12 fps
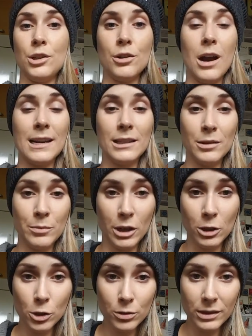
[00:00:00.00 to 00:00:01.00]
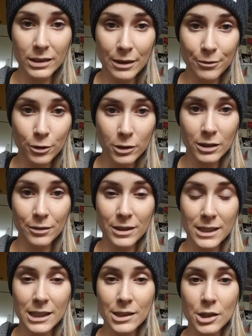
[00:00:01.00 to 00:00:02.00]
Your eyes can be closed at first if
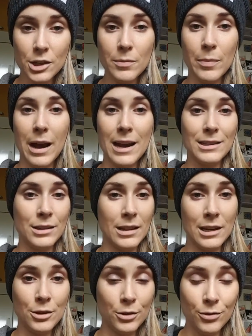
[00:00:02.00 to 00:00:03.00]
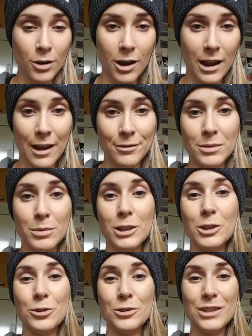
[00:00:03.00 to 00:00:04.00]
it's easier, but they do not have to be
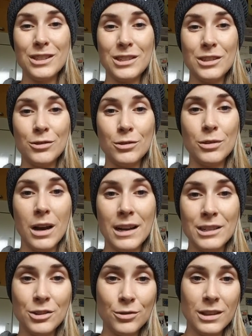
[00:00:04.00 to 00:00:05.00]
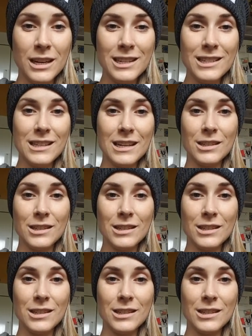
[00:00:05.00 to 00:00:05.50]
closed to do this.